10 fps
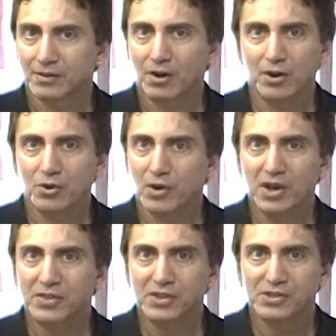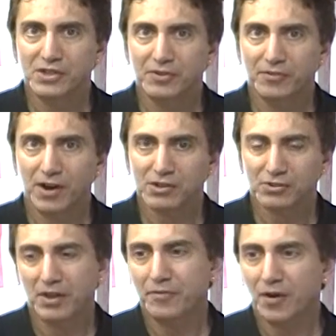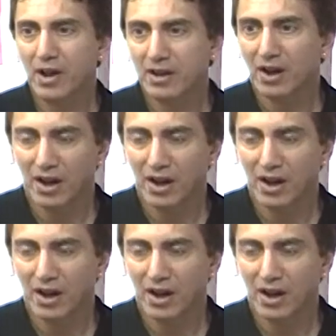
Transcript: There are no atheists in the foxhole. They find